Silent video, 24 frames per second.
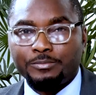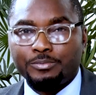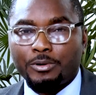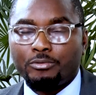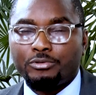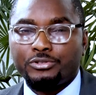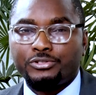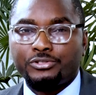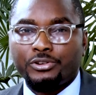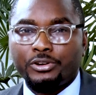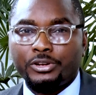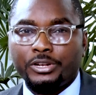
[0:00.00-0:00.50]
But
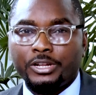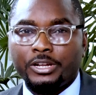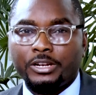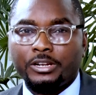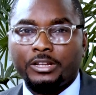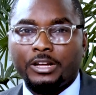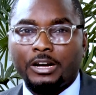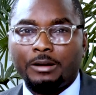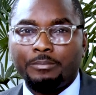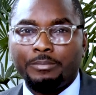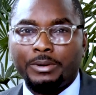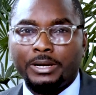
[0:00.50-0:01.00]
we saw the
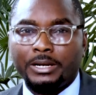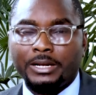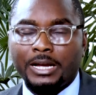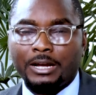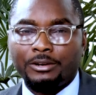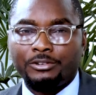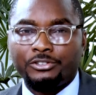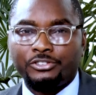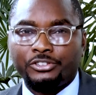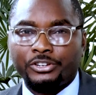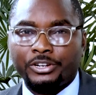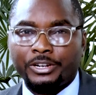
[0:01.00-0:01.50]
incumbent,
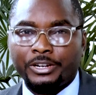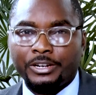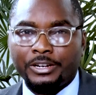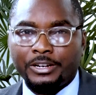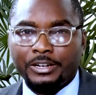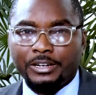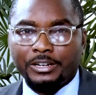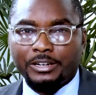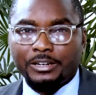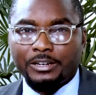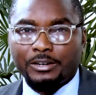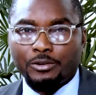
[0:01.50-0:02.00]
Ganduje,
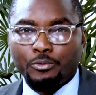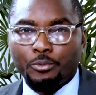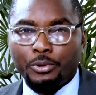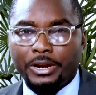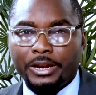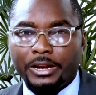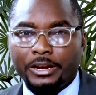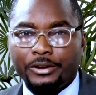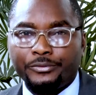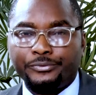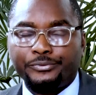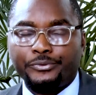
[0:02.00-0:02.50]

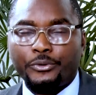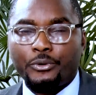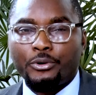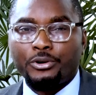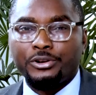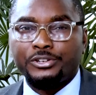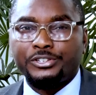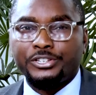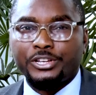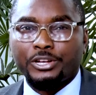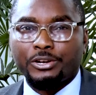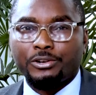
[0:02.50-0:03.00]
winning
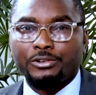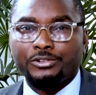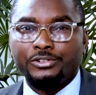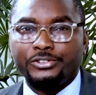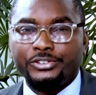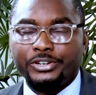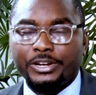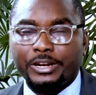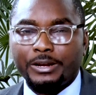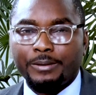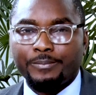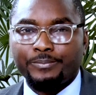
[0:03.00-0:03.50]
for a
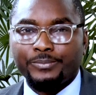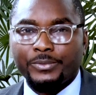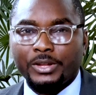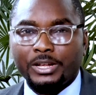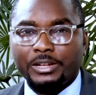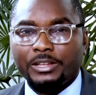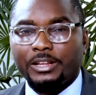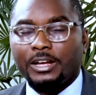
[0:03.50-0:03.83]
second term.